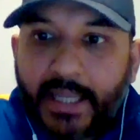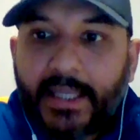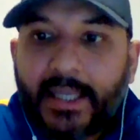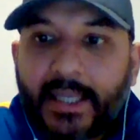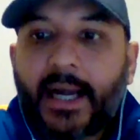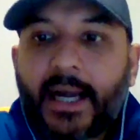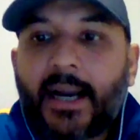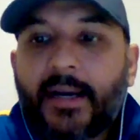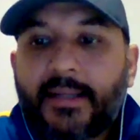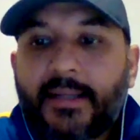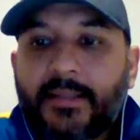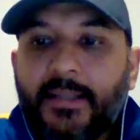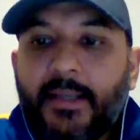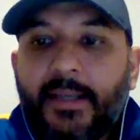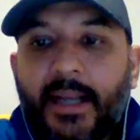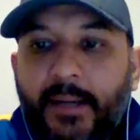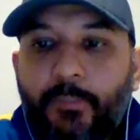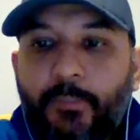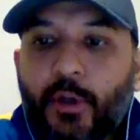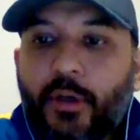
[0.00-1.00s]

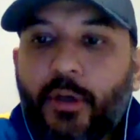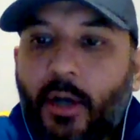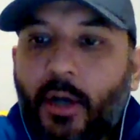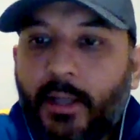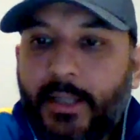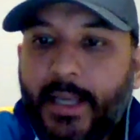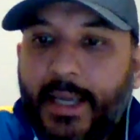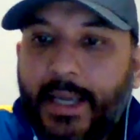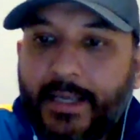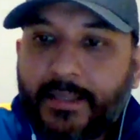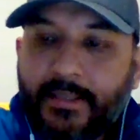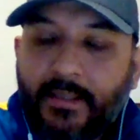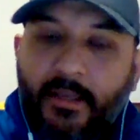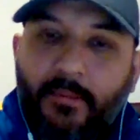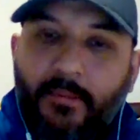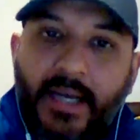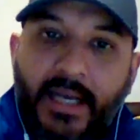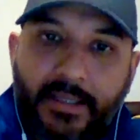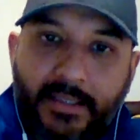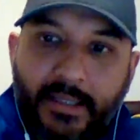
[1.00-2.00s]
Arsenal had put all the eggs in
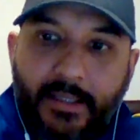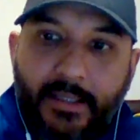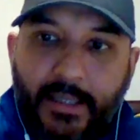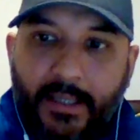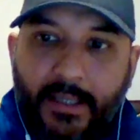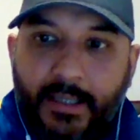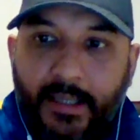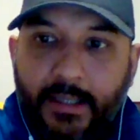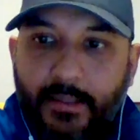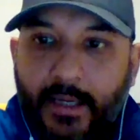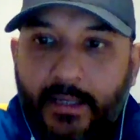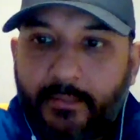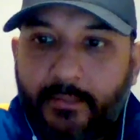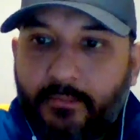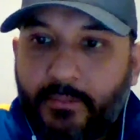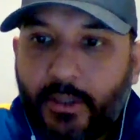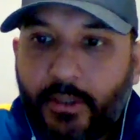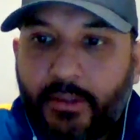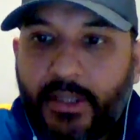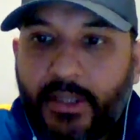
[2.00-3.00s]
the basket, thinking
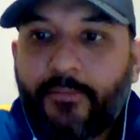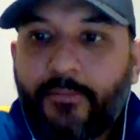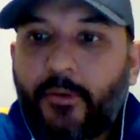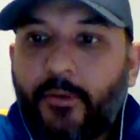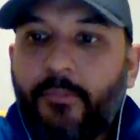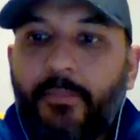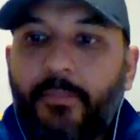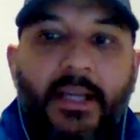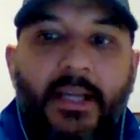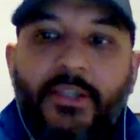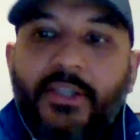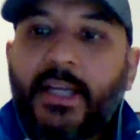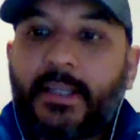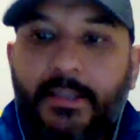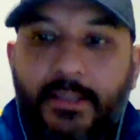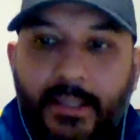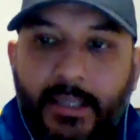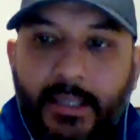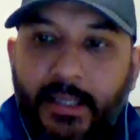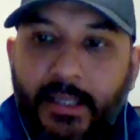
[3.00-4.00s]
that there wouldn't be a
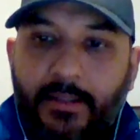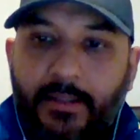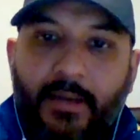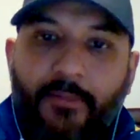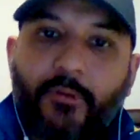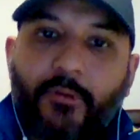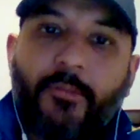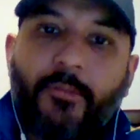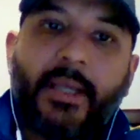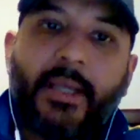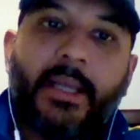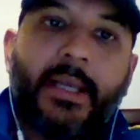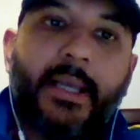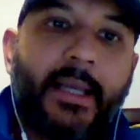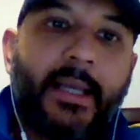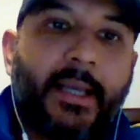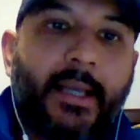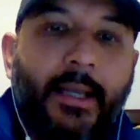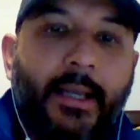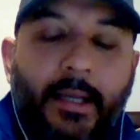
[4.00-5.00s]
Chelsea, there wouldn't be
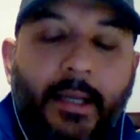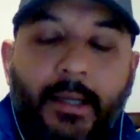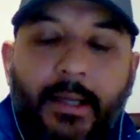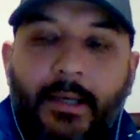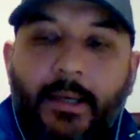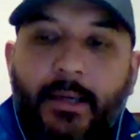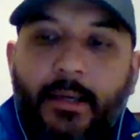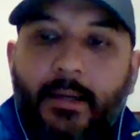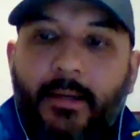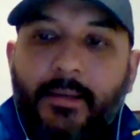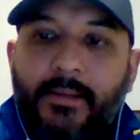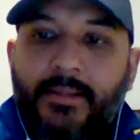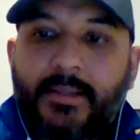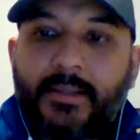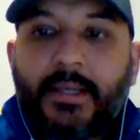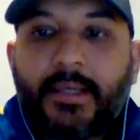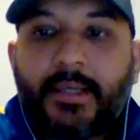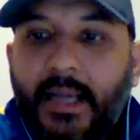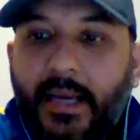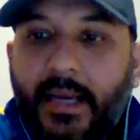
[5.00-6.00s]
a
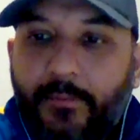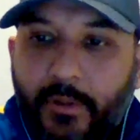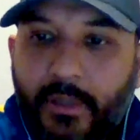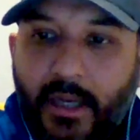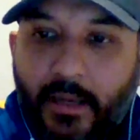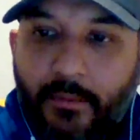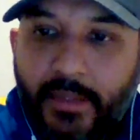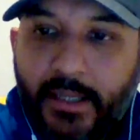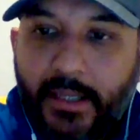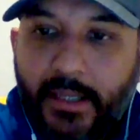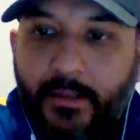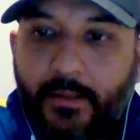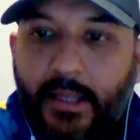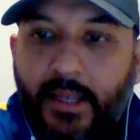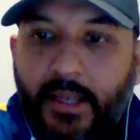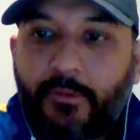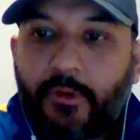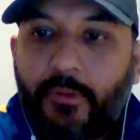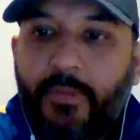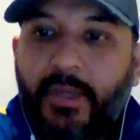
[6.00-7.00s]
City that would come
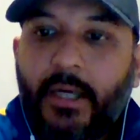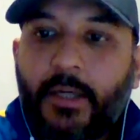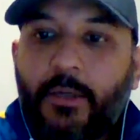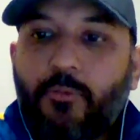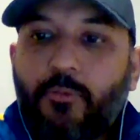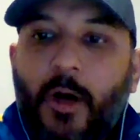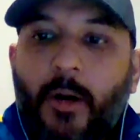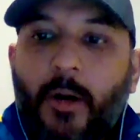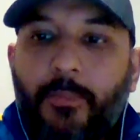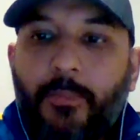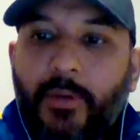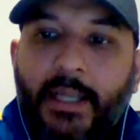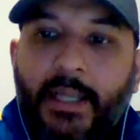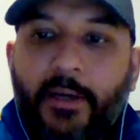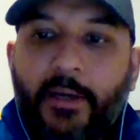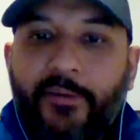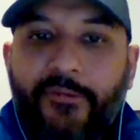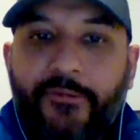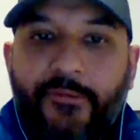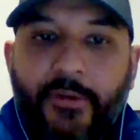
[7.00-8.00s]
in, there would be a
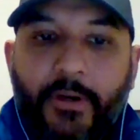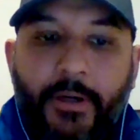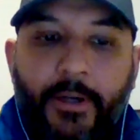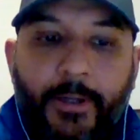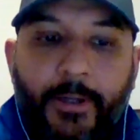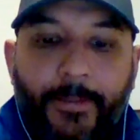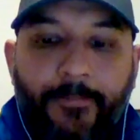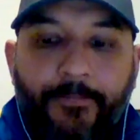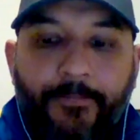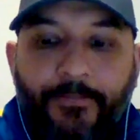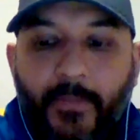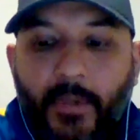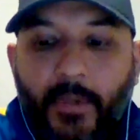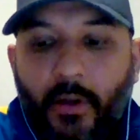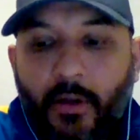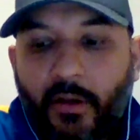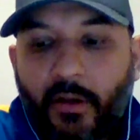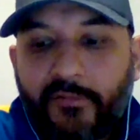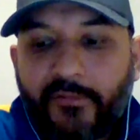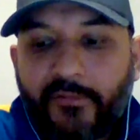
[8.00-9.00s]
duopoly
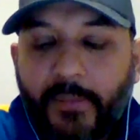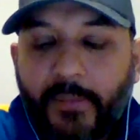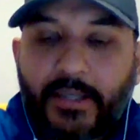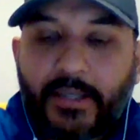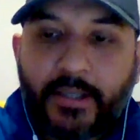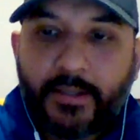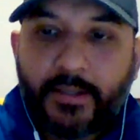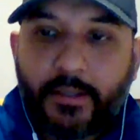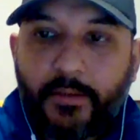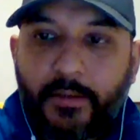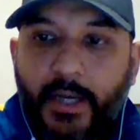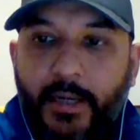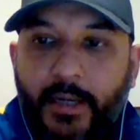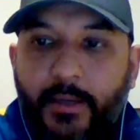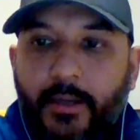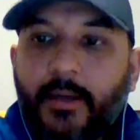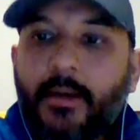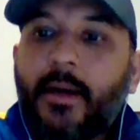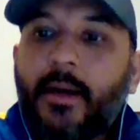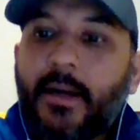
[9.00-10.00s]
of Manchester
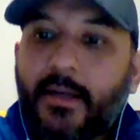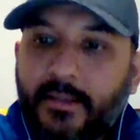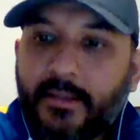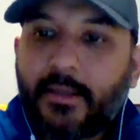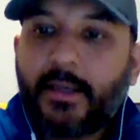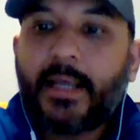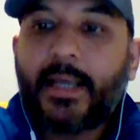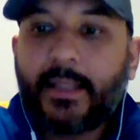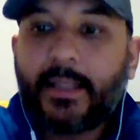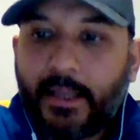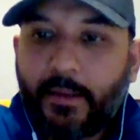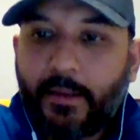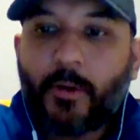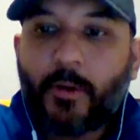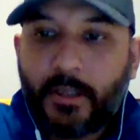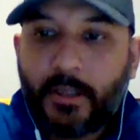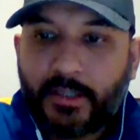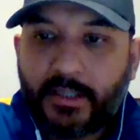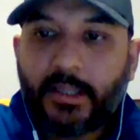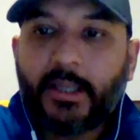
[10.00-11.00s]
United and Arsenal like there
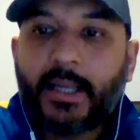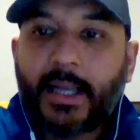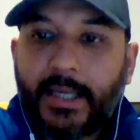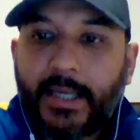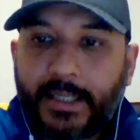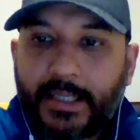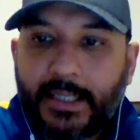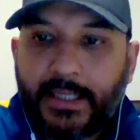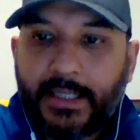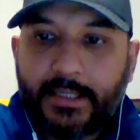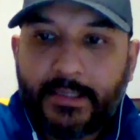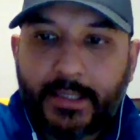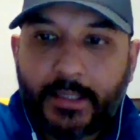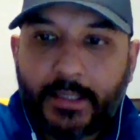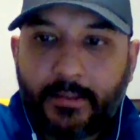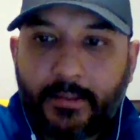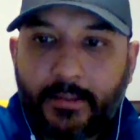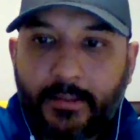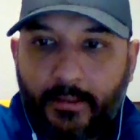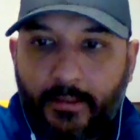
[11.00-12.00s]
was in the 90s
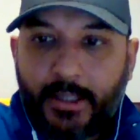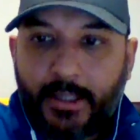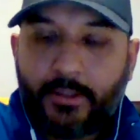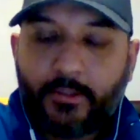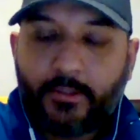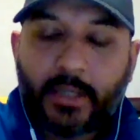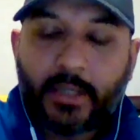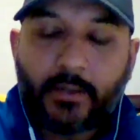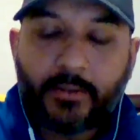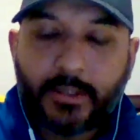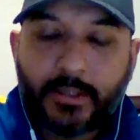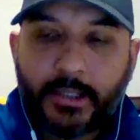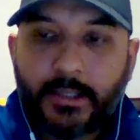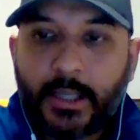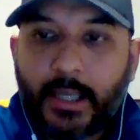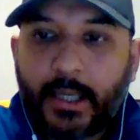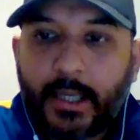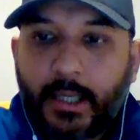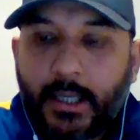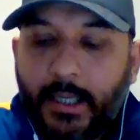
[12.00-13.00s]
and early
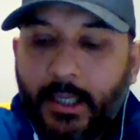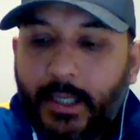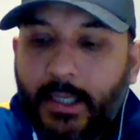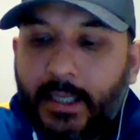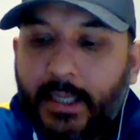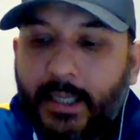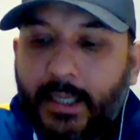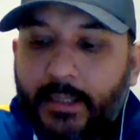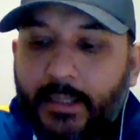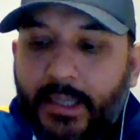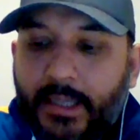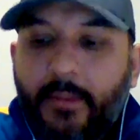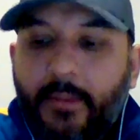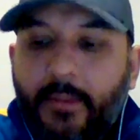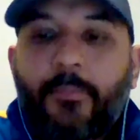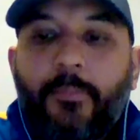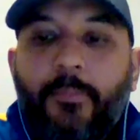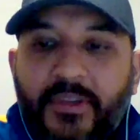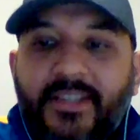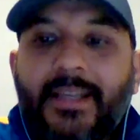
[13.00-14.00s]
2000s, and they're
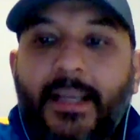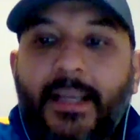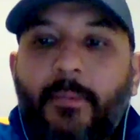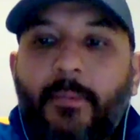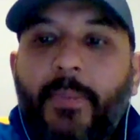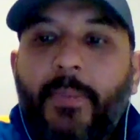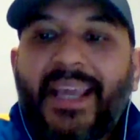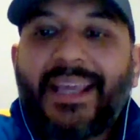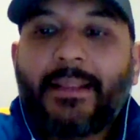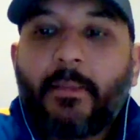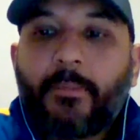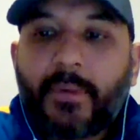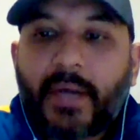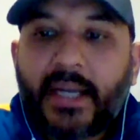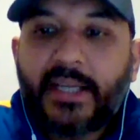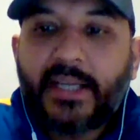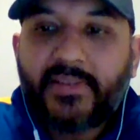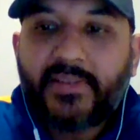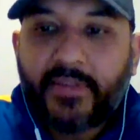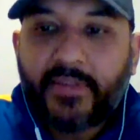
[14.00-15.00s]
still paying the
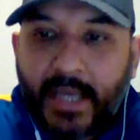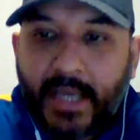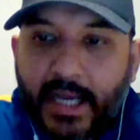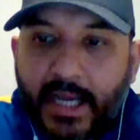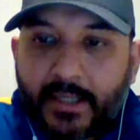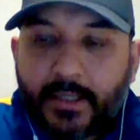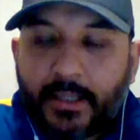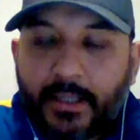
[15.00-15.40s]
price for that.